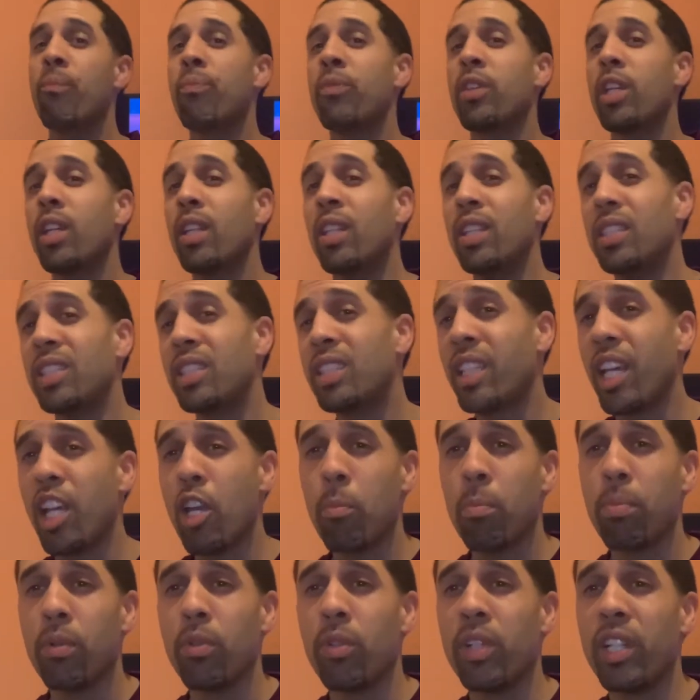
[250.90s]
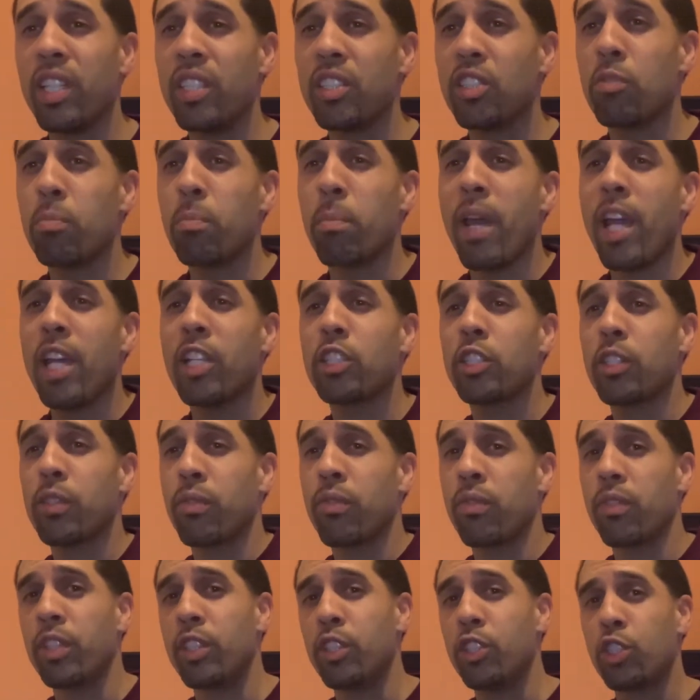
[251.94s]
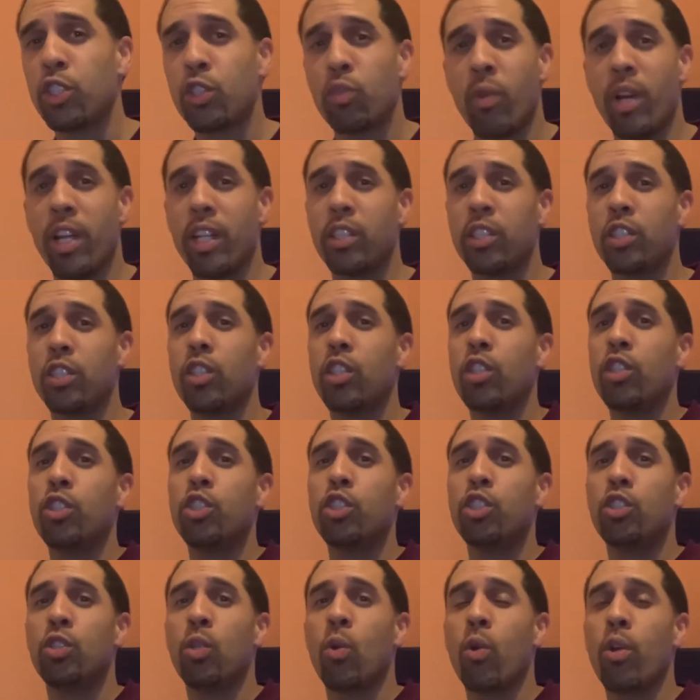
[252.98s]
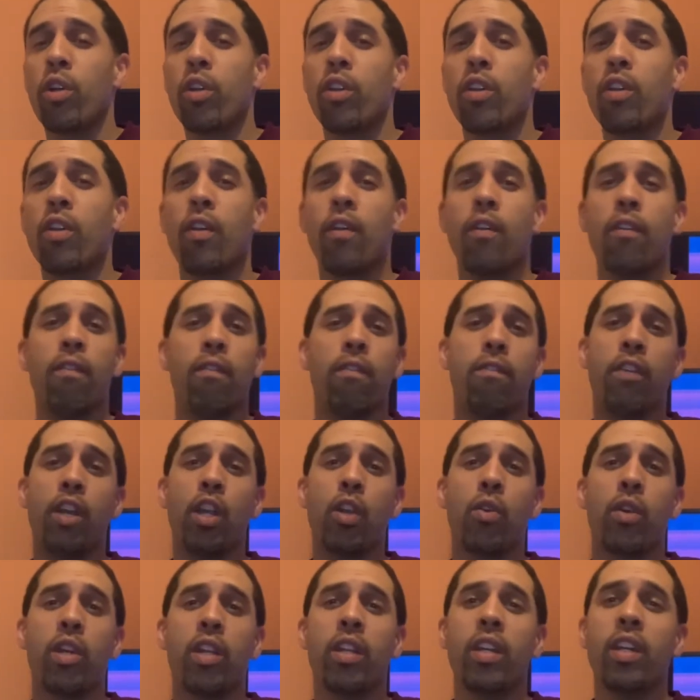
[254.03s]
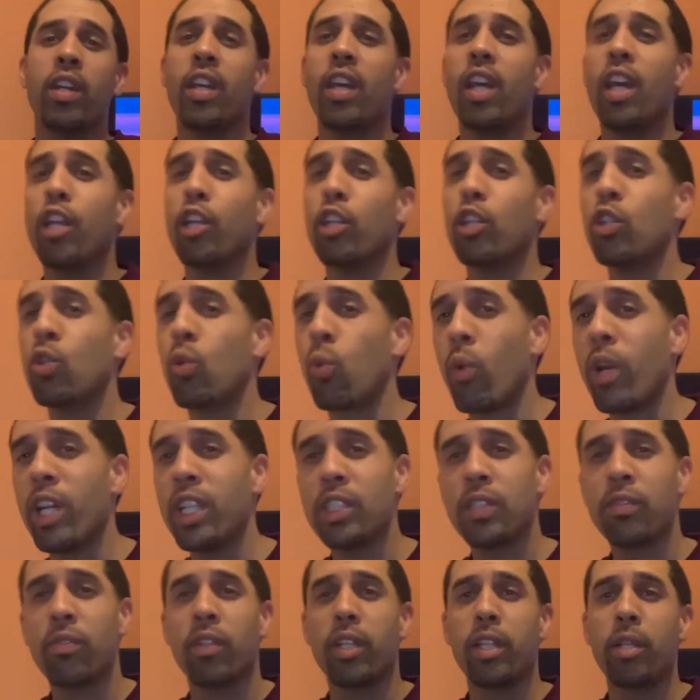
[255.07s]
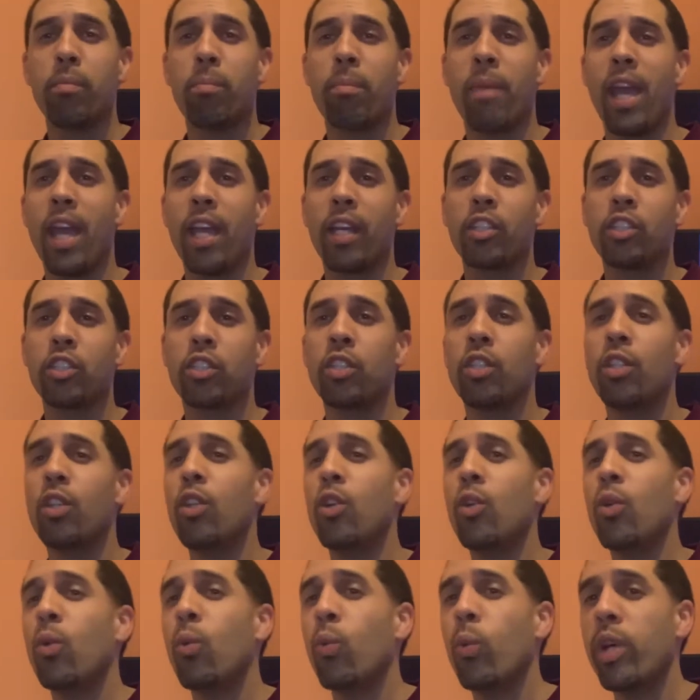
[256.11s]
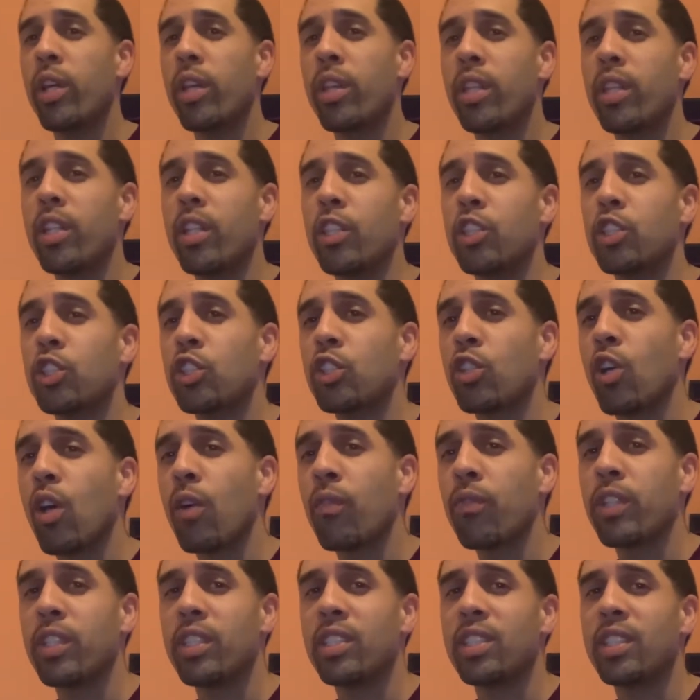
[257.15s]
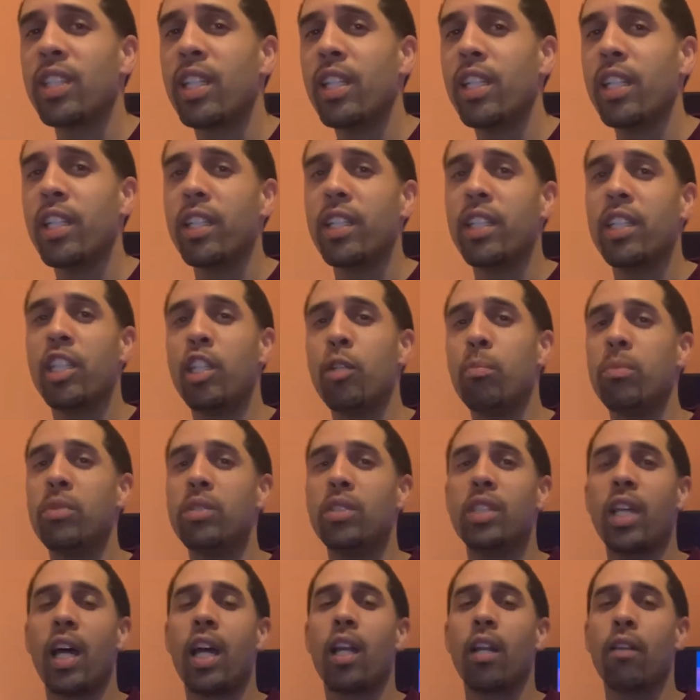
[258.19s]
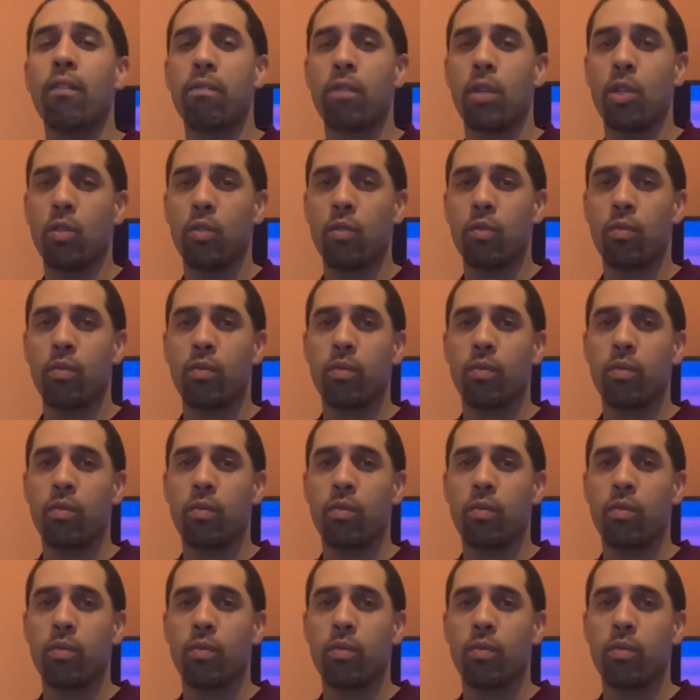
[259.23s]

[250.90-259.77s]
The sample is masterfully stretched, shortened, varied, and gracefully matched with the soft ascending deep xylophone.